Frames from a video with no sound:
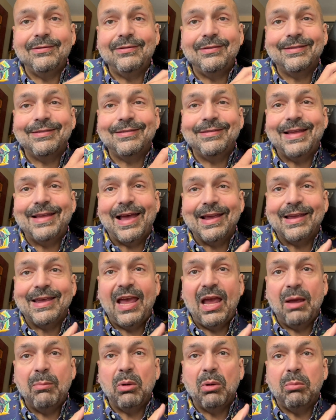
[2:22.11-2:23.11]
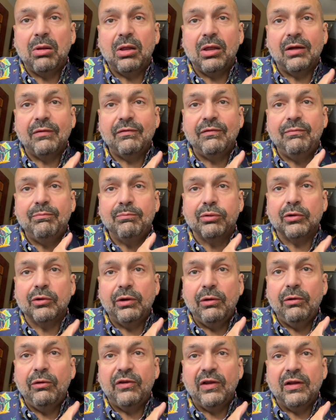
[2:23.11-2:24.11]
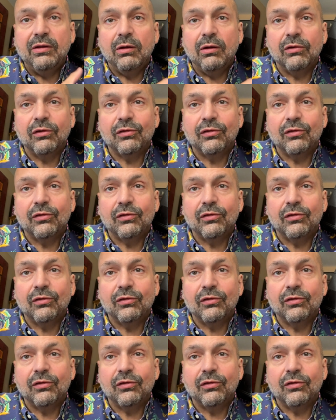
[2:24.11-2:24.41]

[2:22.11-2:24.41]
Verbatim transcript: just not capable of producing those